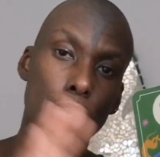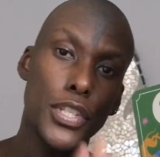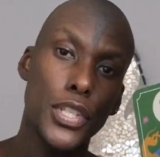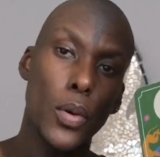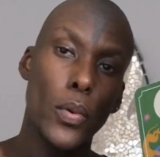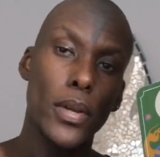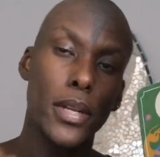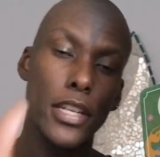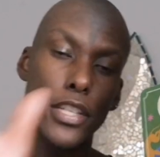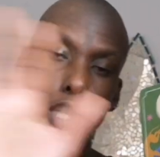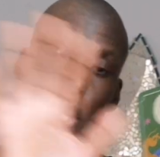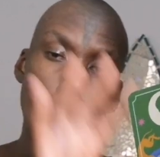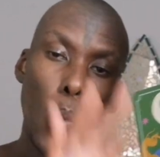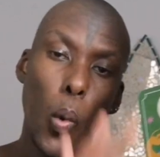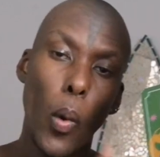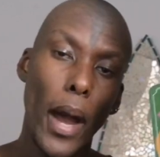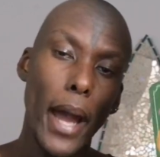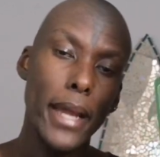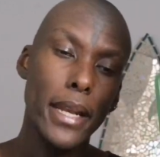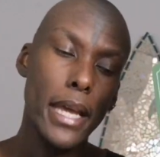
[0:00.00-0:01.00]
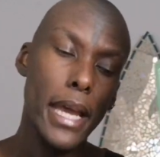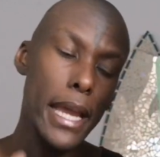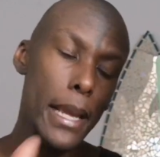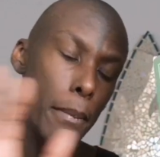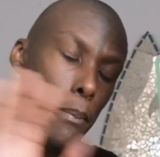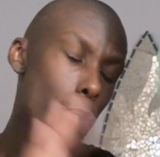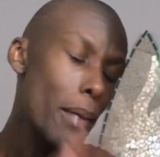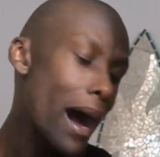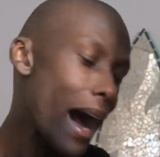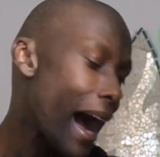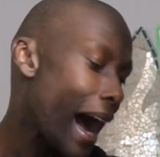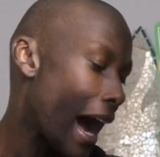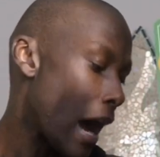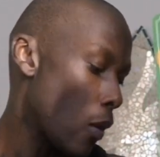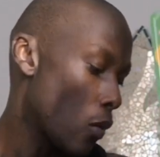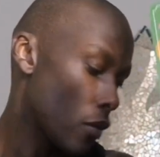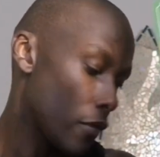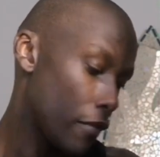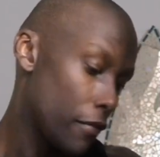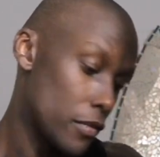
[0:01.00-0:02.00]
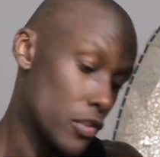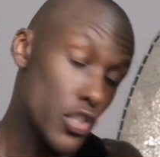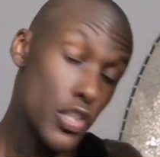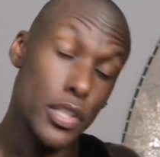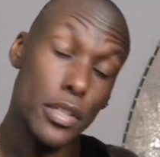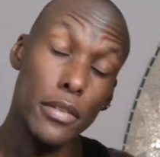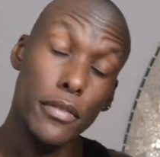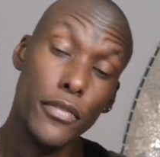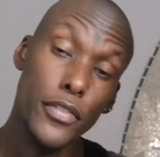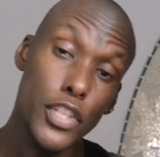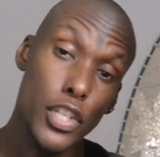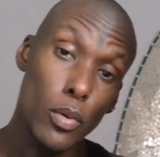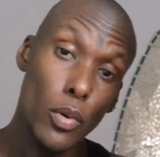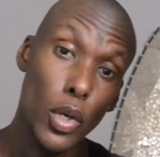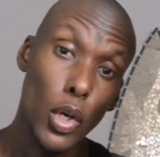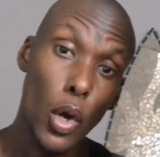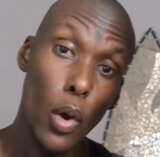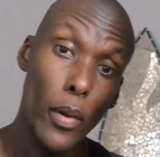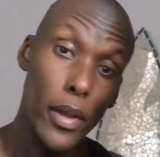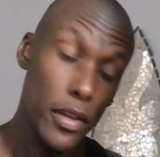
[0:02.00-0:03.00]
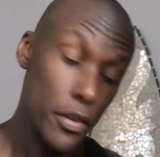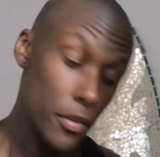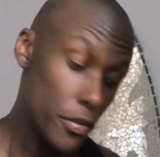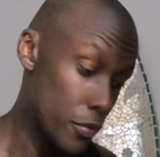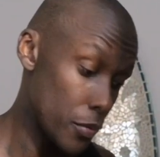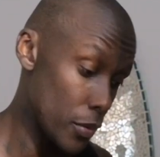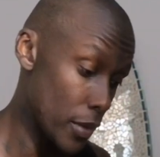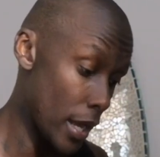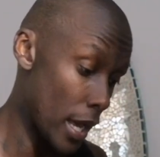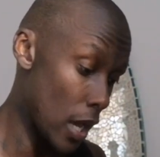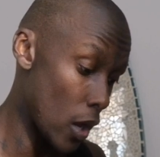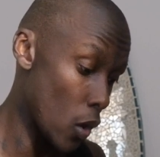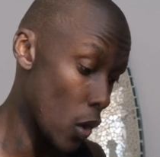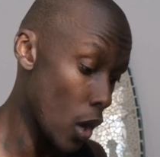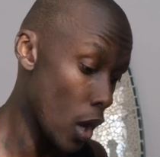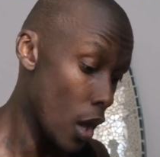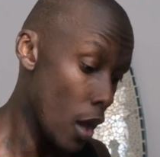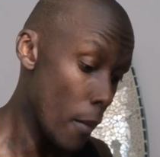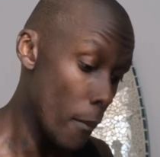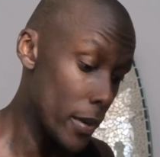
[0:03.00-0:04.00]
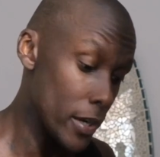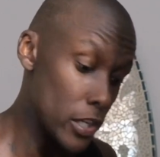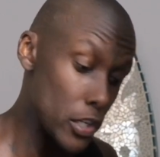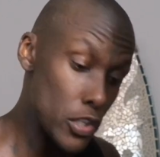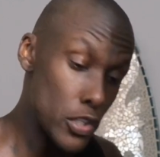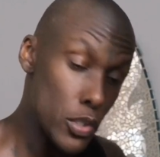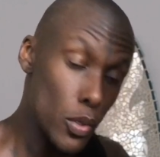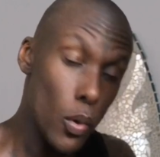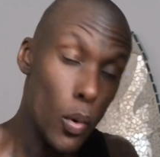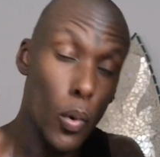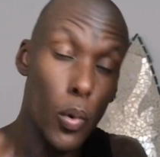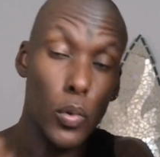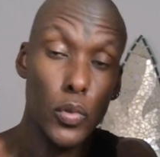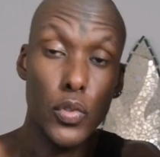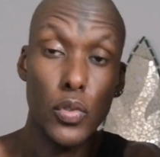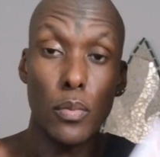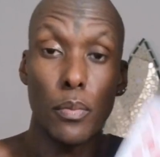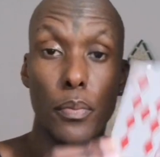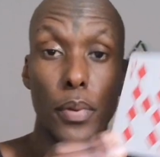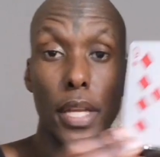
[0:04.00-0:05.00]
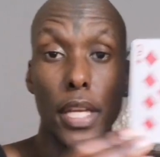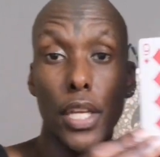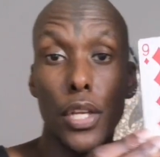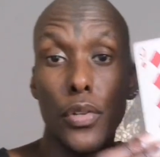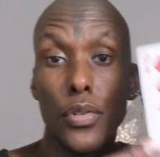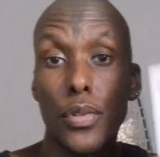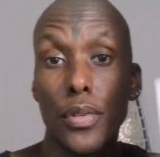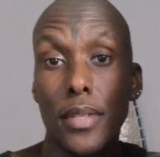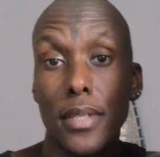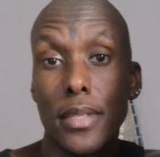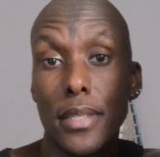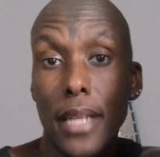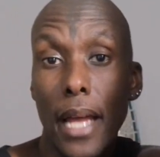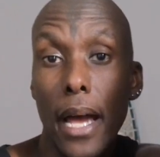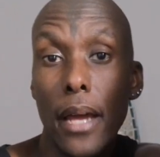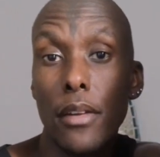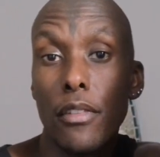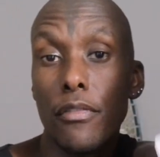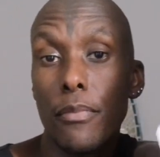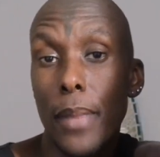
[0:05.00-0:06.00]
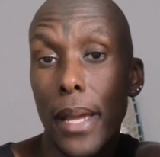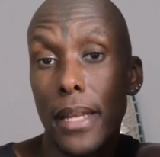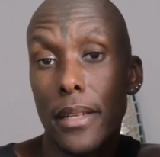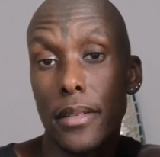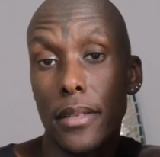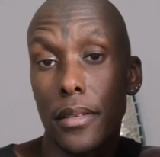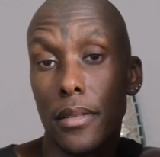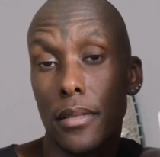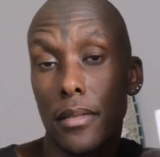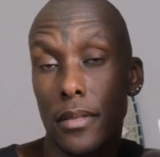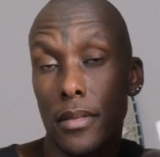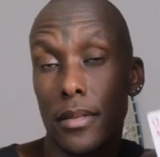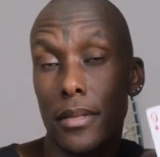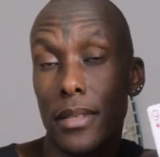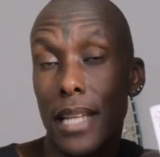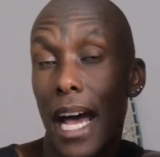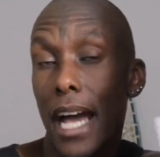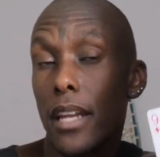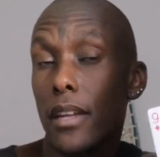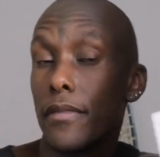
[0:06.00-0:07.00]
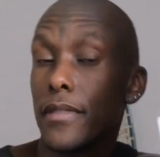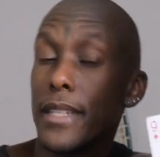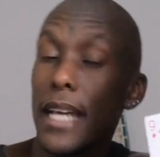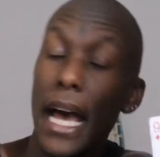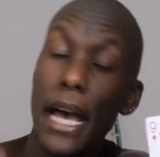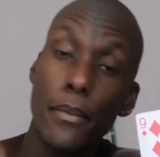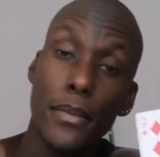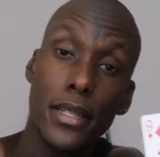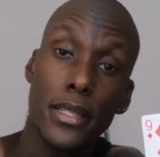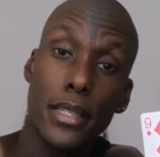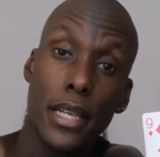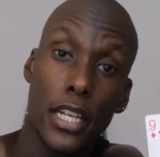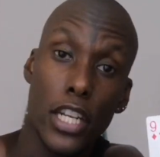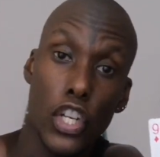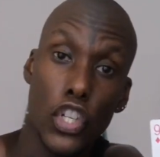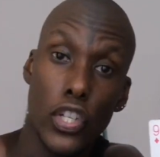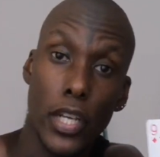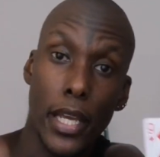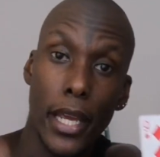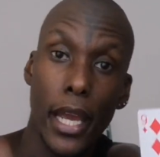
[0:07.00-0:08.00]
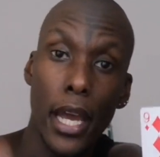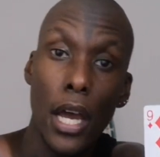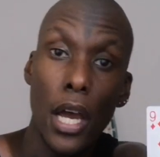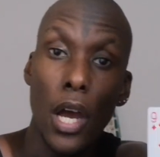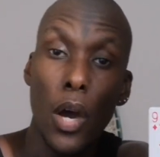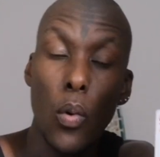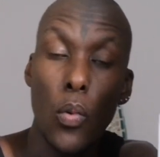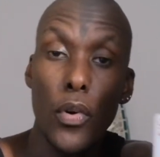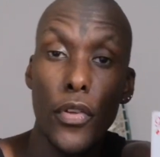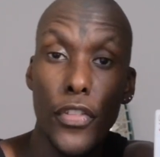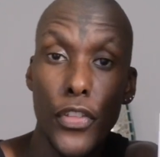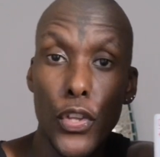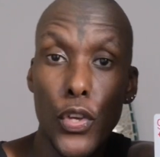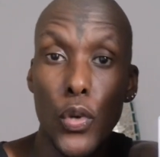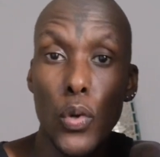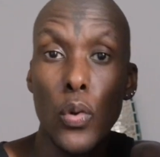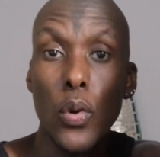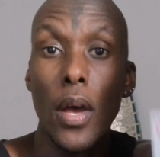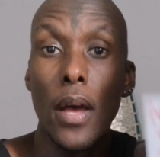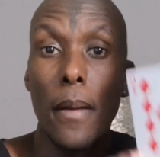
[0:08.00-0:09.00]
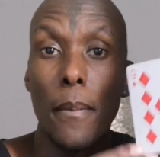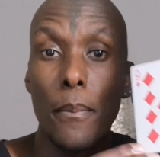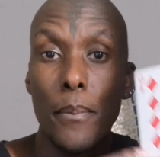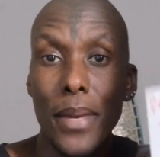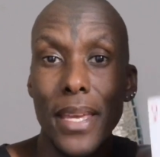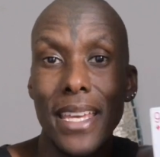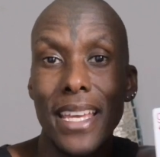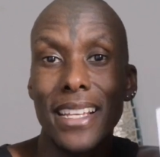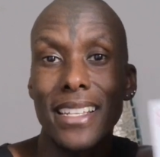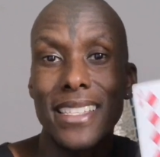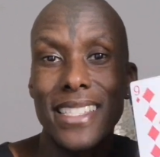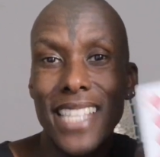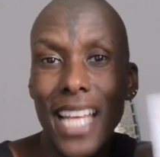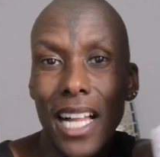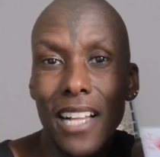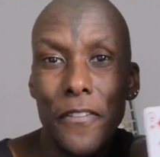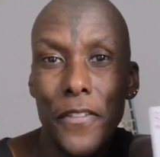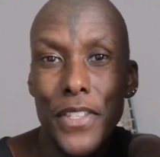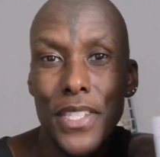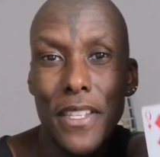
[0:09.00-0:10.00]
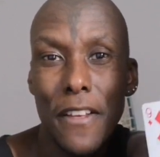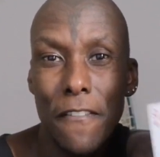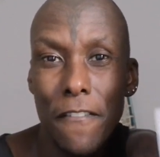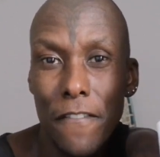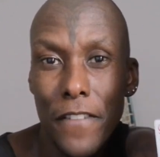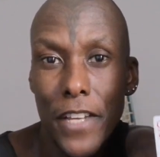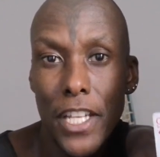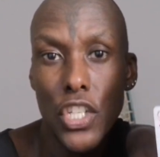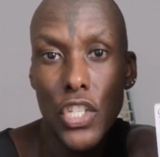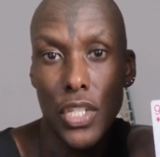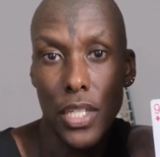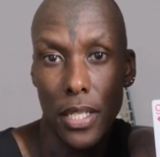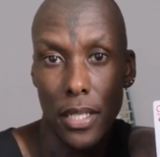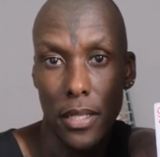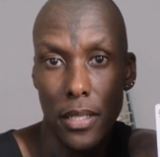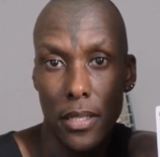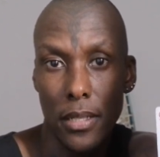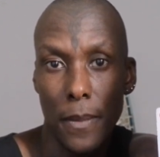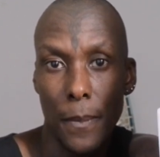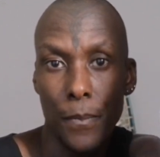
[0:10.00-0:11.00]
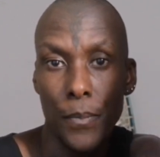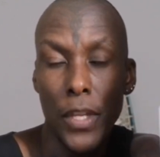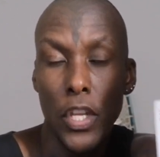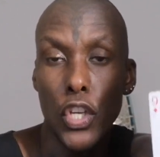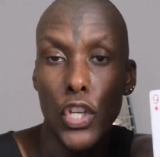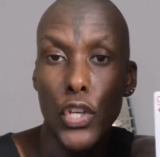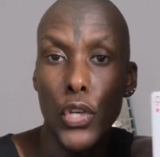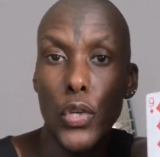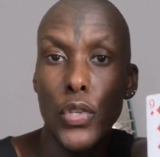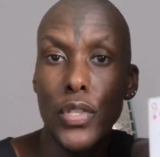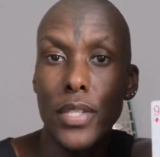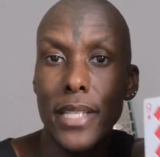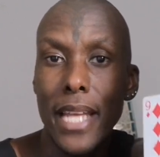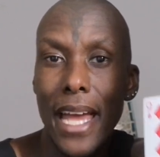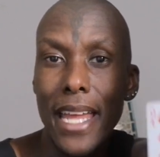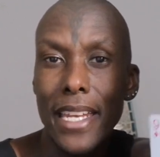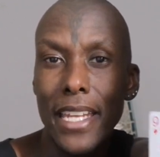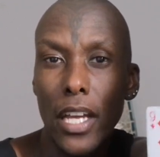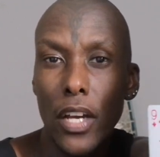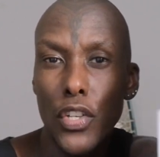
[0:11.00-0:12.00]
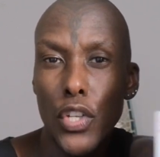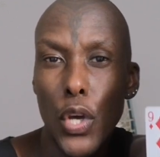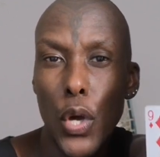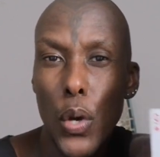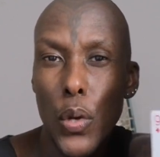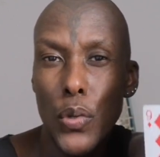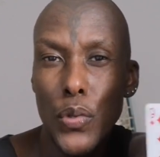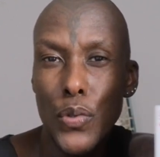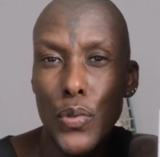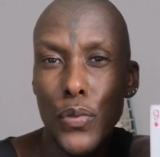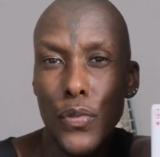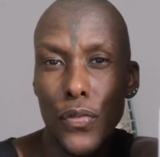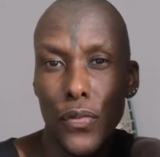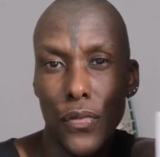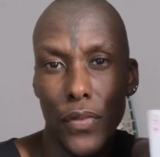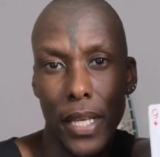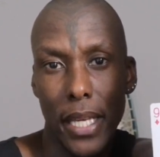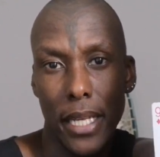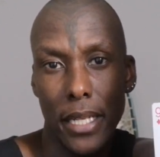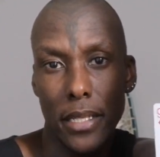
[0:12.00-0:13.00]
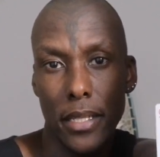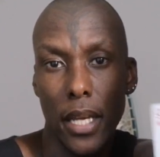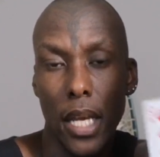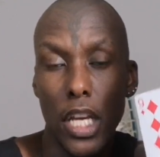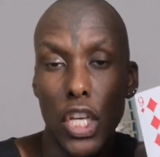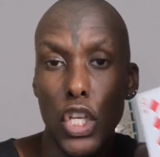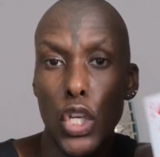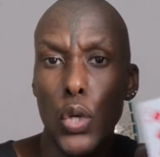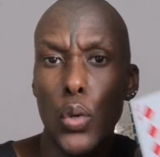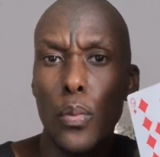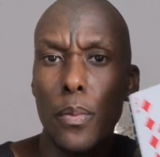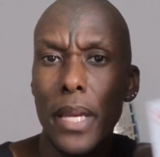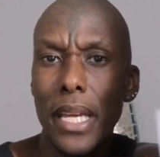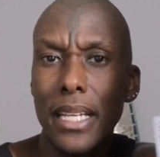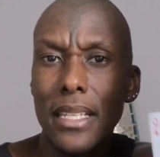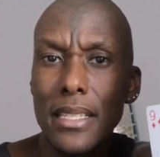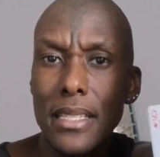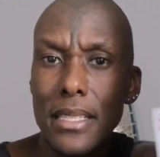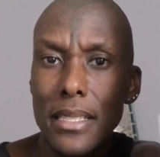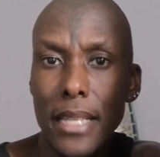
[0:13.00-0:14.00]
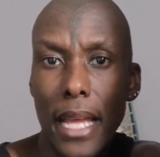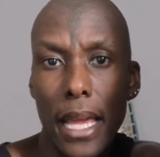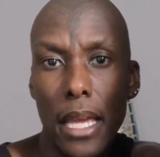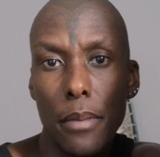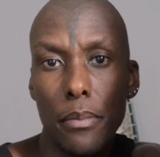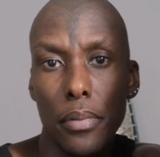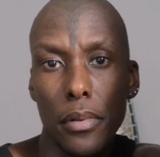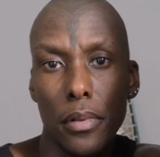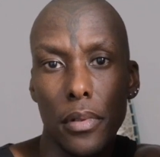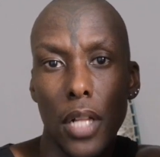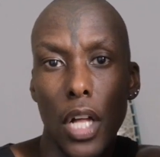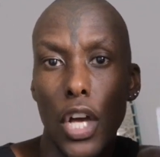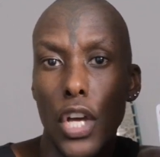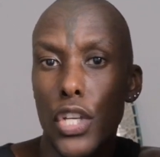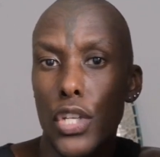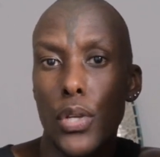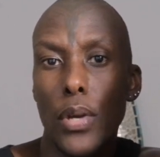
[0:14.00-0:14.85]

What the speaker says: So it is quite a powerful shift you are going through now, but it is all to bring you to this Nine of Pentacles, Nine of Diamonds energy, with you being self-sufficient, you standing on your own 2 feet, you being stable.